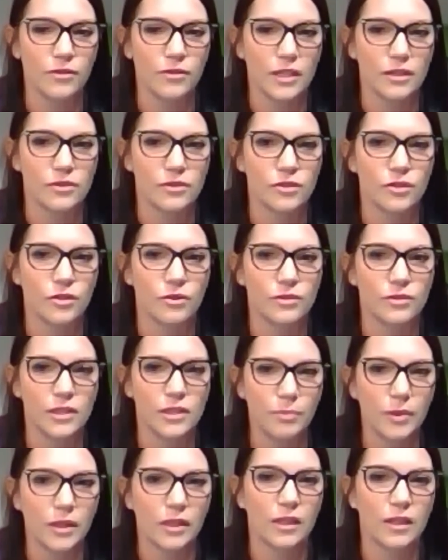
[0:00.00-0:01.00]
And so
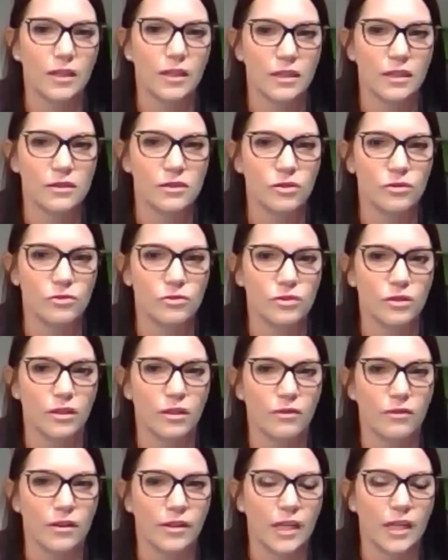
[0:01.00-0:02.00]
typically that's usually
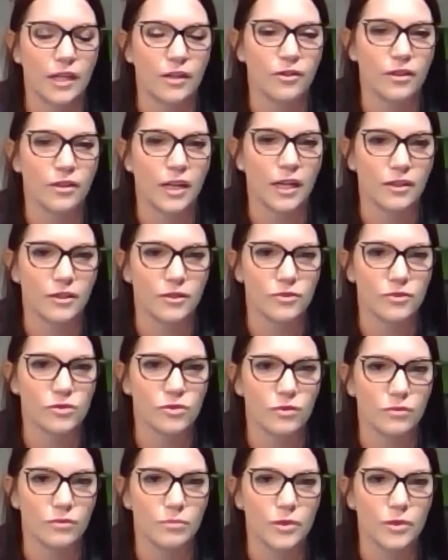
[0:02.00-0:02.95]
around 8 or 9 years old.